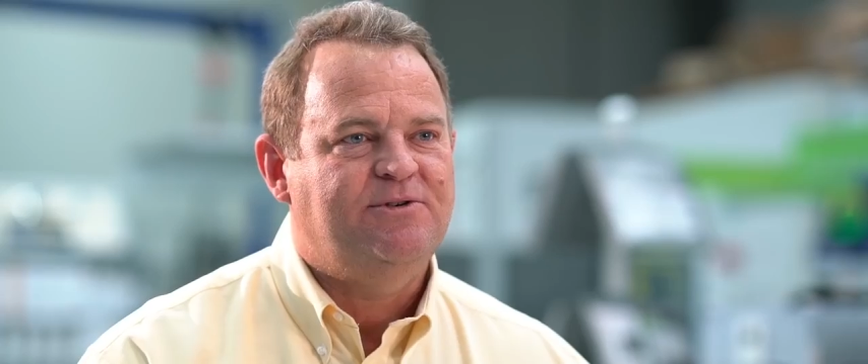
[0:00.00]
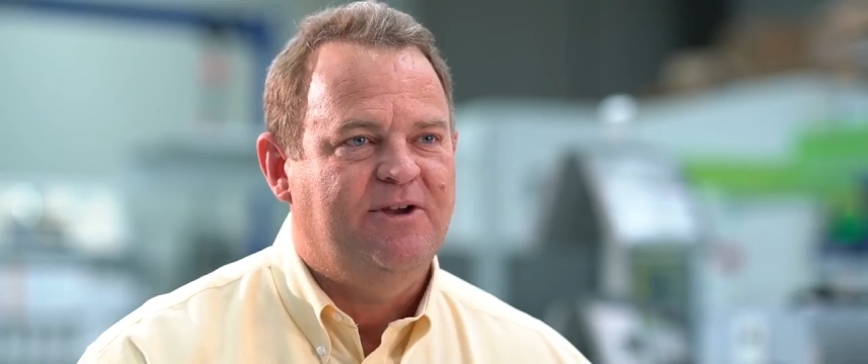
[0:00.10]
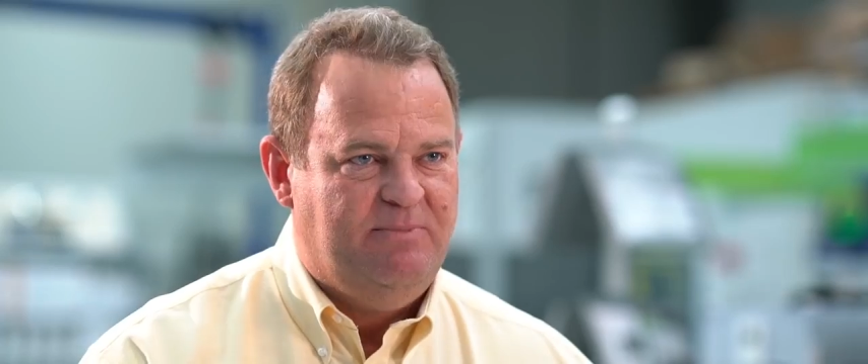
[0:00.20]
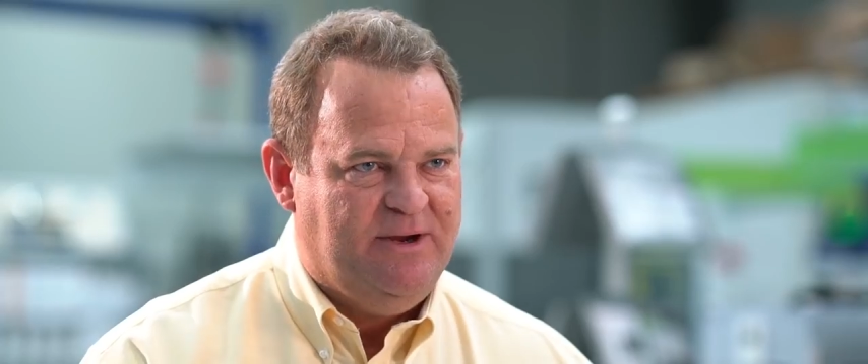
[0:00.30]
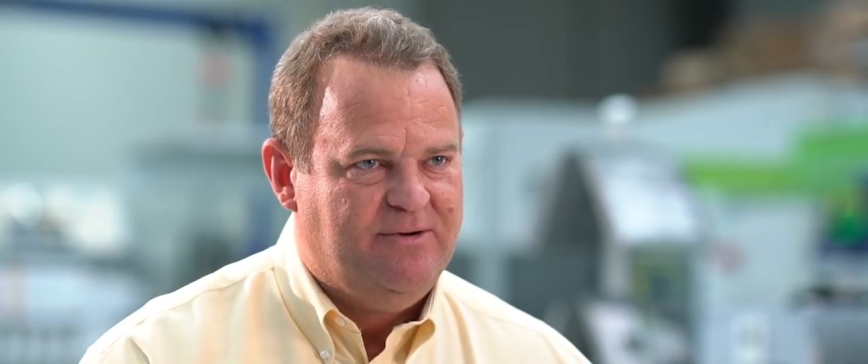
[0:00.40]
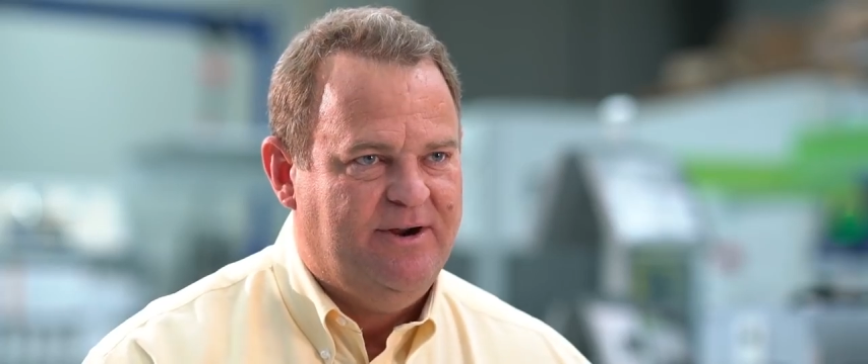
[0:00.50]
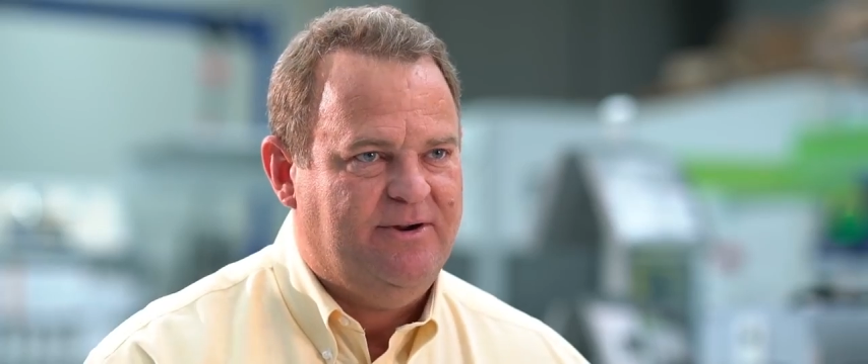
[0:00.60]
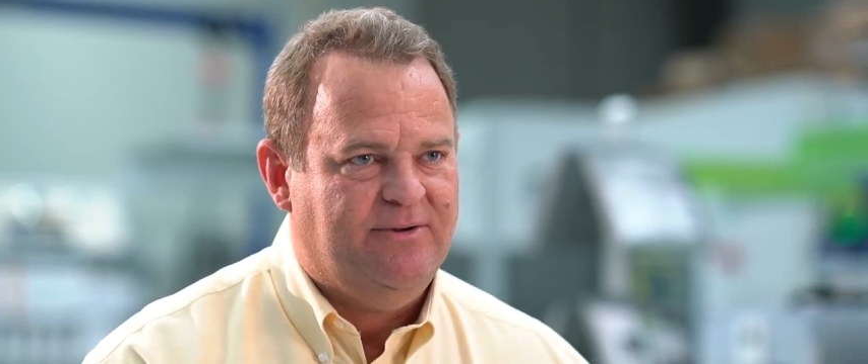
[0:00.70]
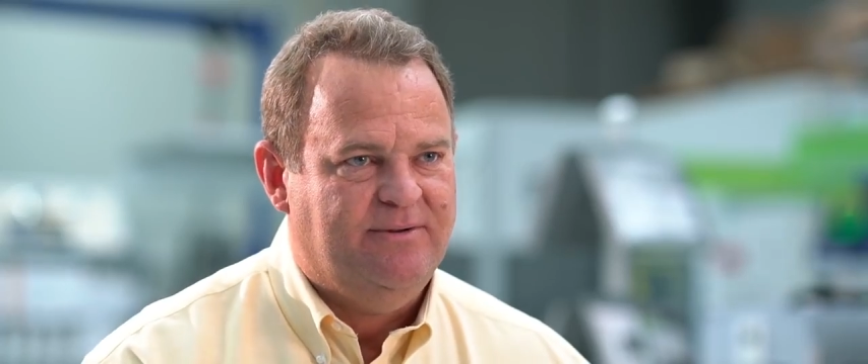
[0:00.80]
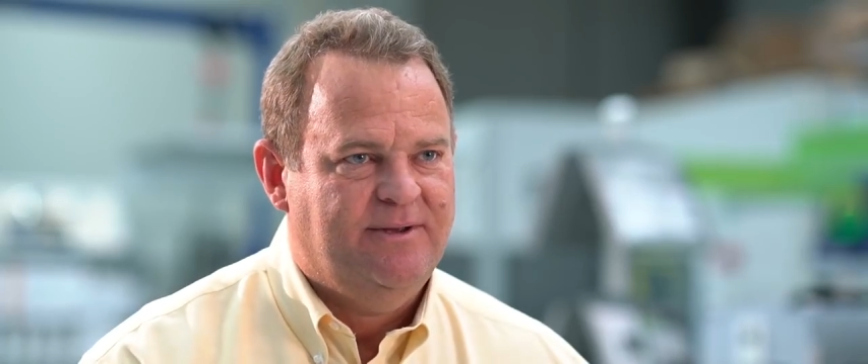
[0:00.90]
was going to be
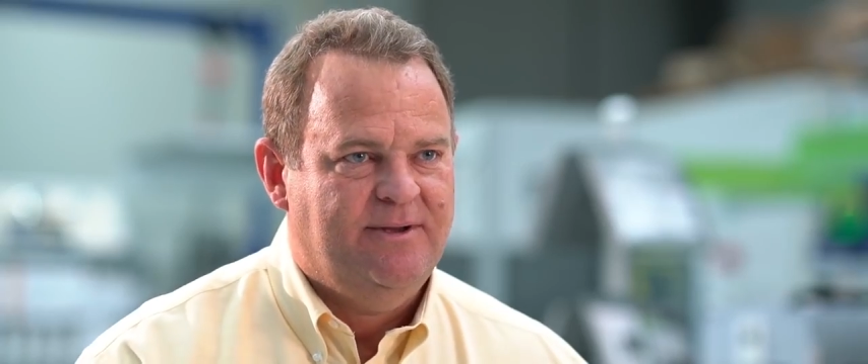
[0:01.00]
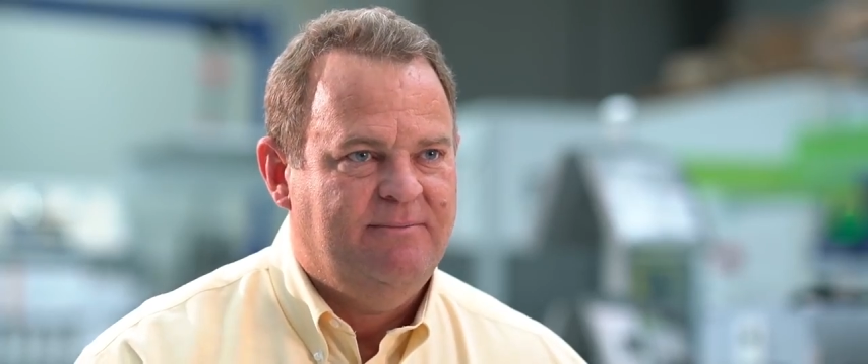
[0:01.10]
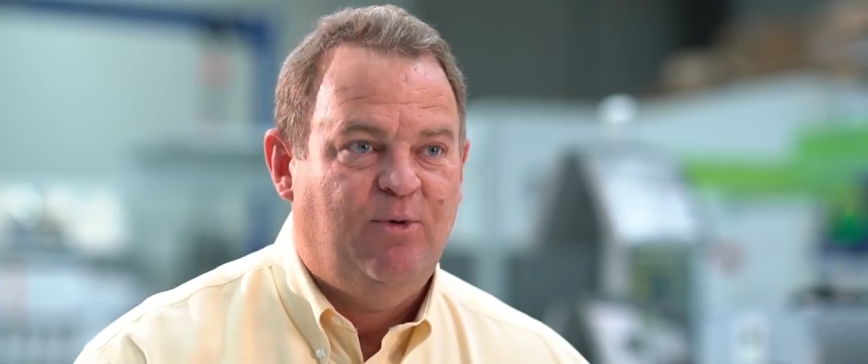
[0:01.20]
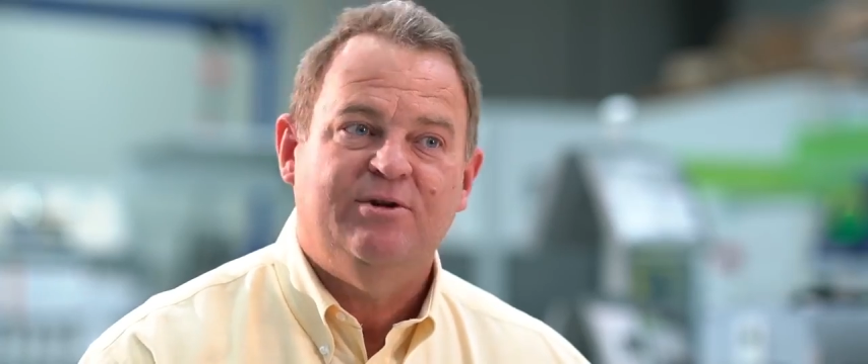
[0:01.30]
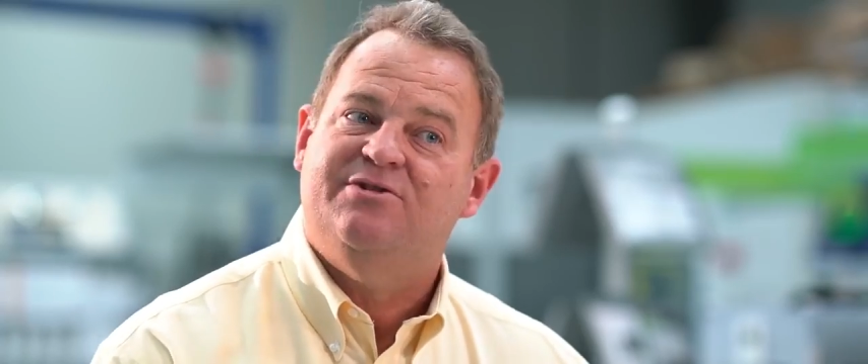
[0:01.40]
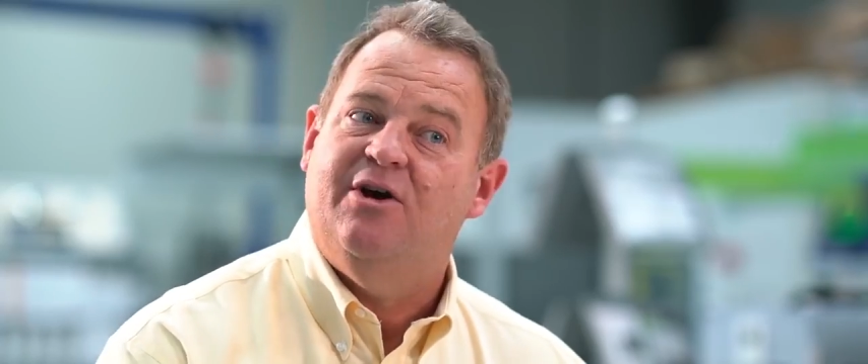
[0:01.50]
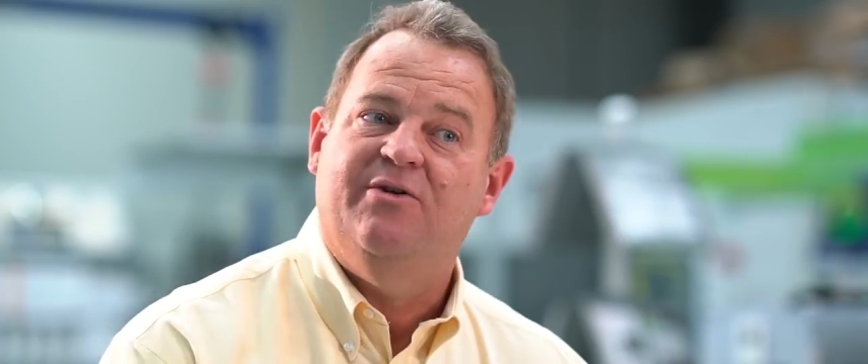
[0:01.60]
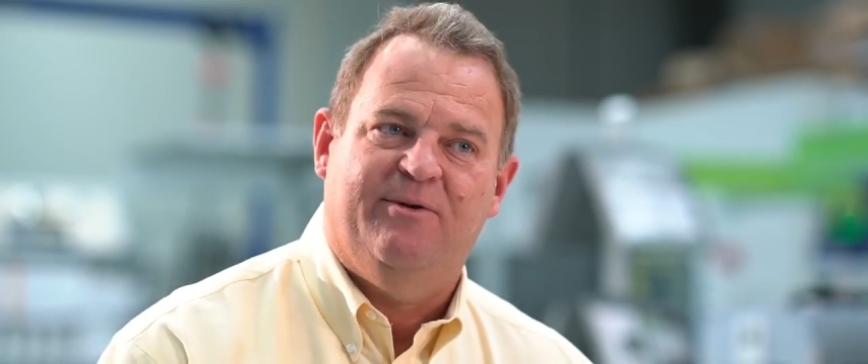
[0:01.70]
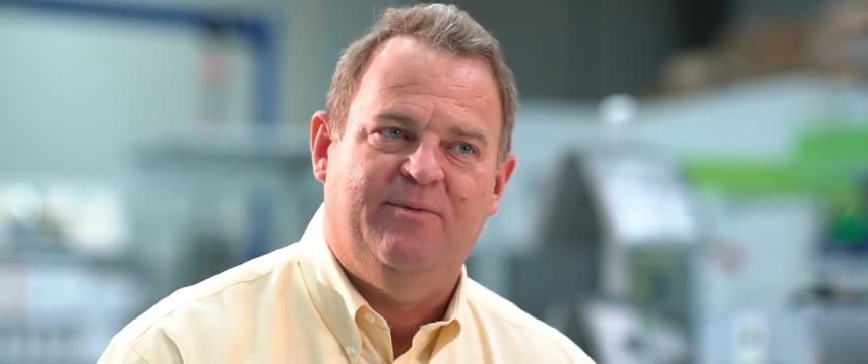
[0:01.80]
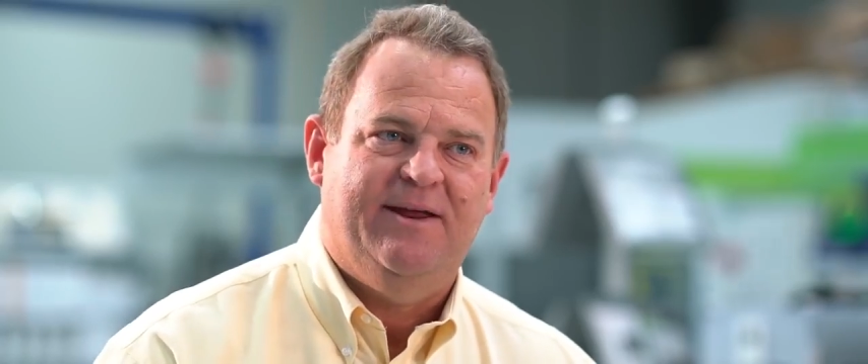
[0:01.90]
critical, more so
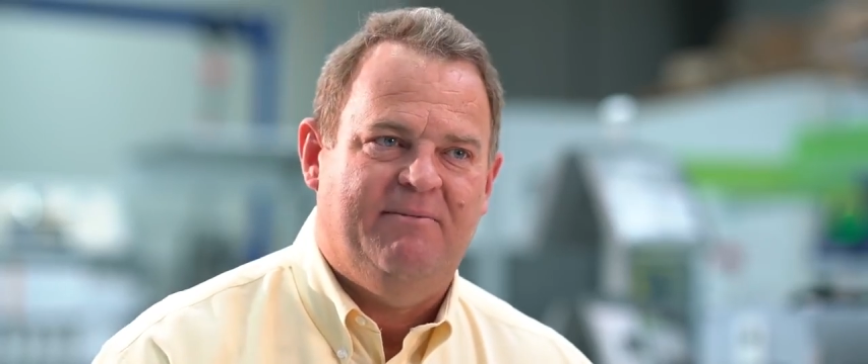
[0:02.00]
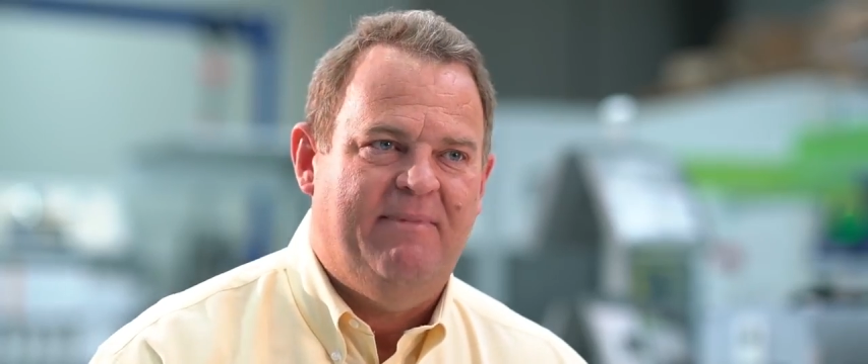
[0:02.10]
than we had